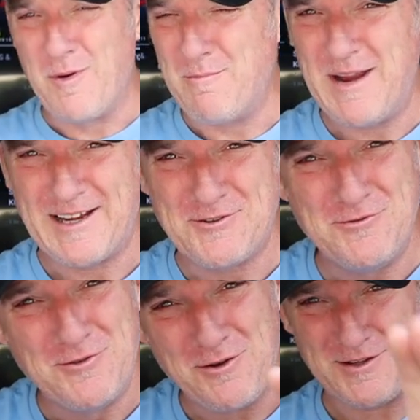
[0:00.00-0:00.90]
my man, you
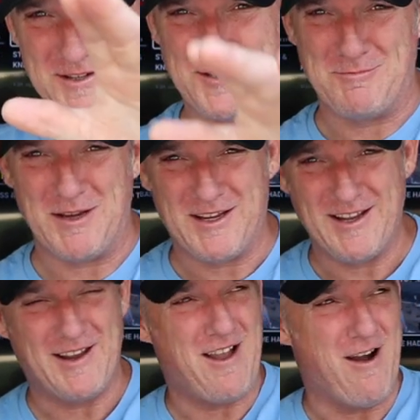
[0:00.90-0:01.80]
know that's going to make
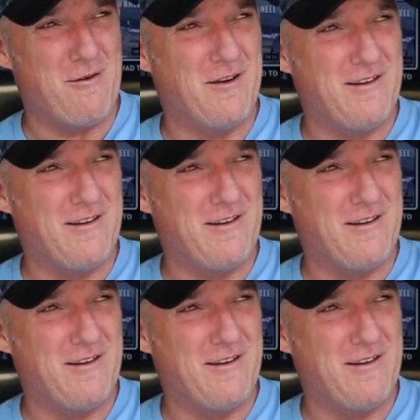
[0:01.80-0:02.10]
Kid Cow, all